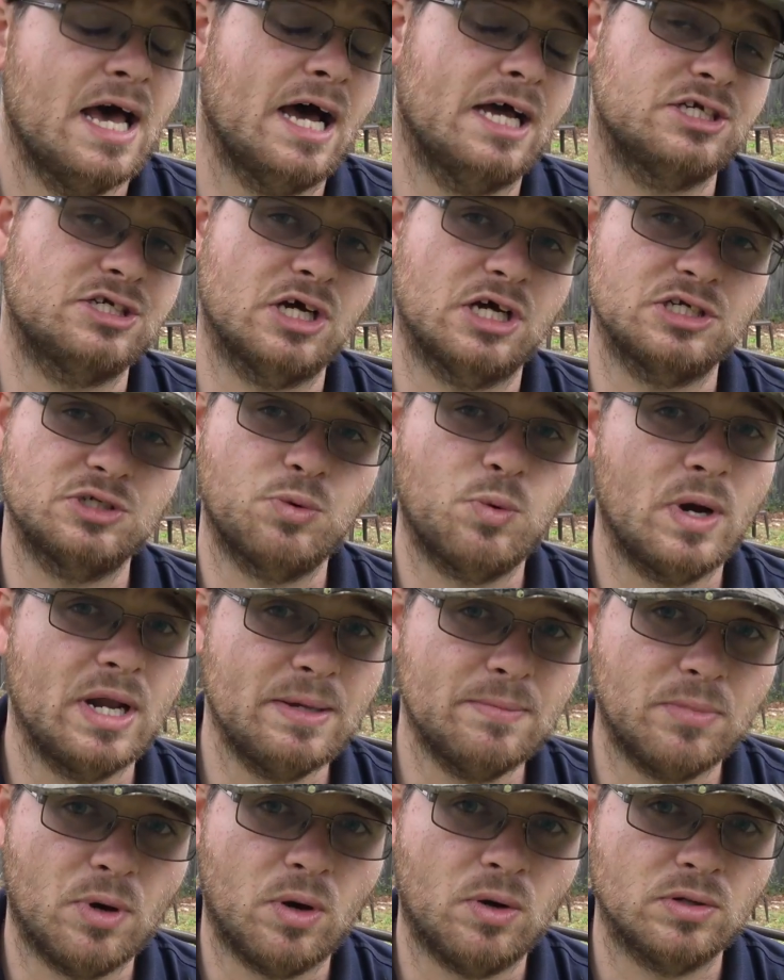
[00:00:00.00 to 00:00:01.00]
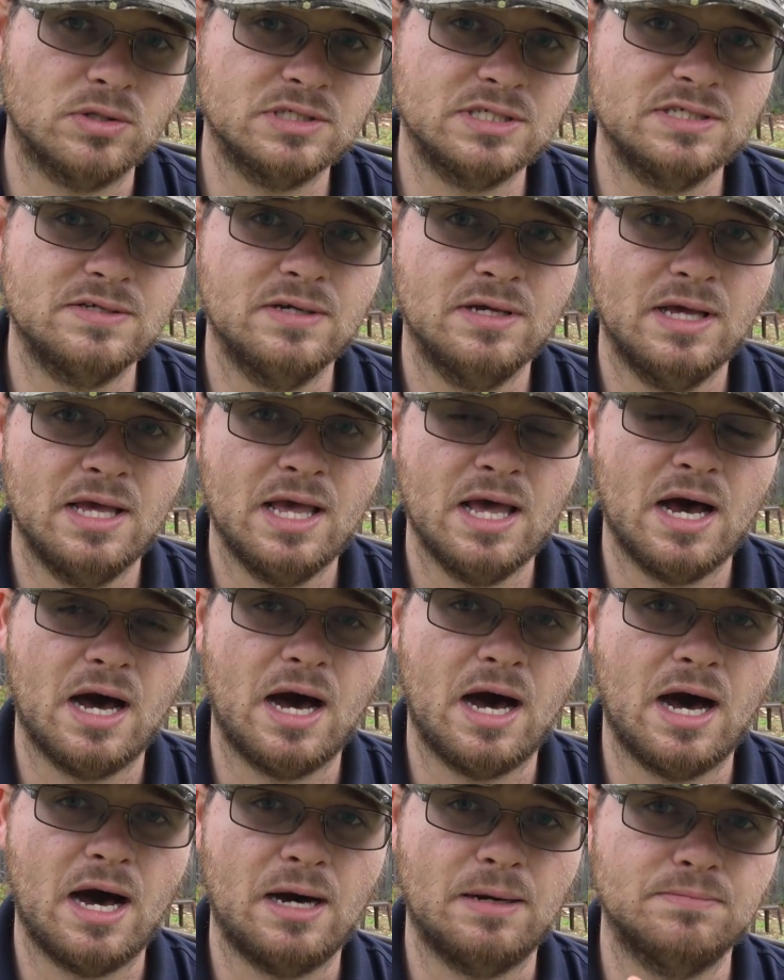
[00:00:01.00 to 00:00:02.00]
I shot 20 bolts
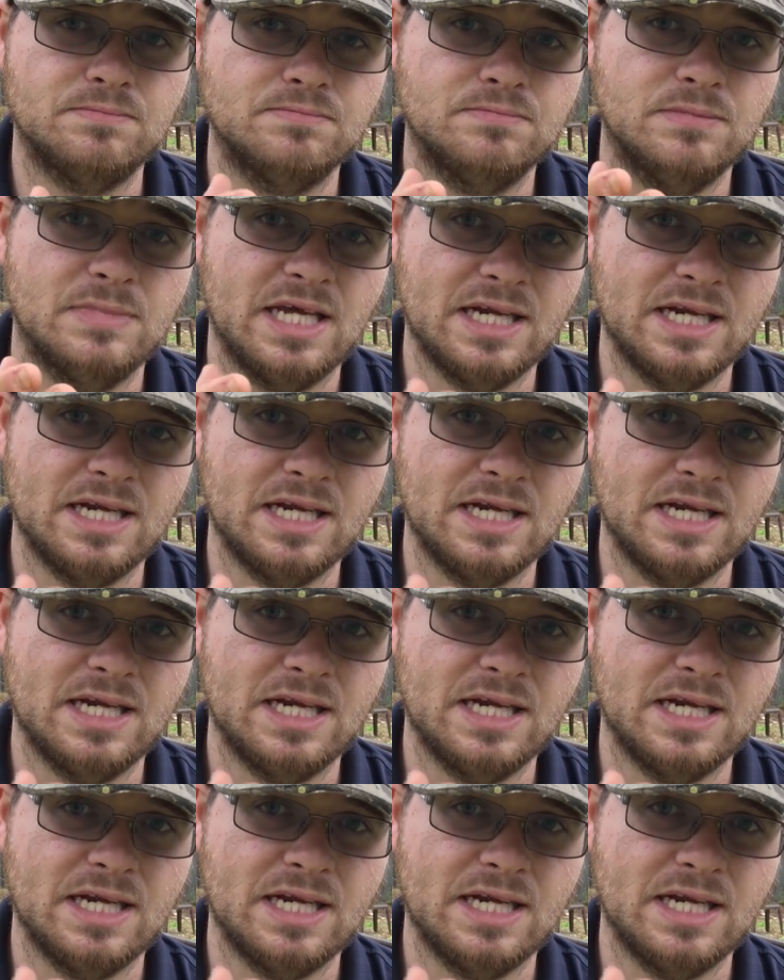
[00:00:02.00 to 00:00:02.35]
um,